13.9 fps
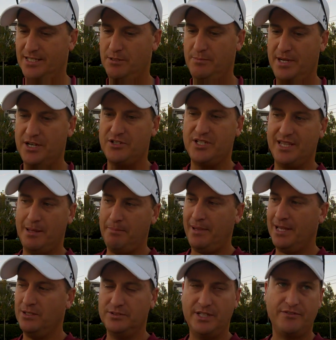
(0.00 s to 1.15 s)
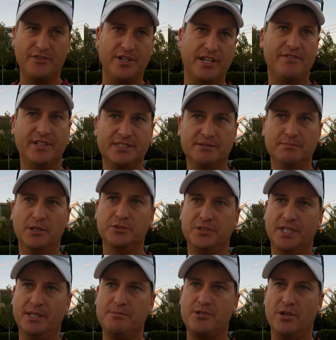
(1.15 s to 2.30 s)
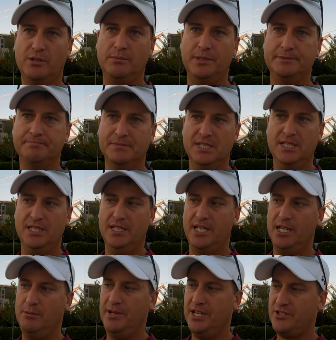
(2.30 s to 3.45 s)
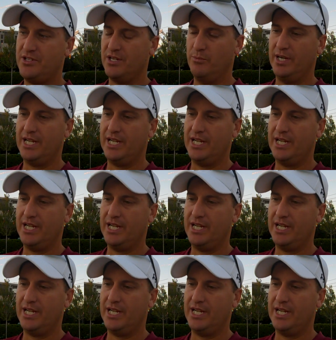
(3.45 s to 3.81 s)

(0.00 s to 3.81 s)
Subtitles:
it'll be interesting. They play a little different defense than most teams, so it'll be interesting.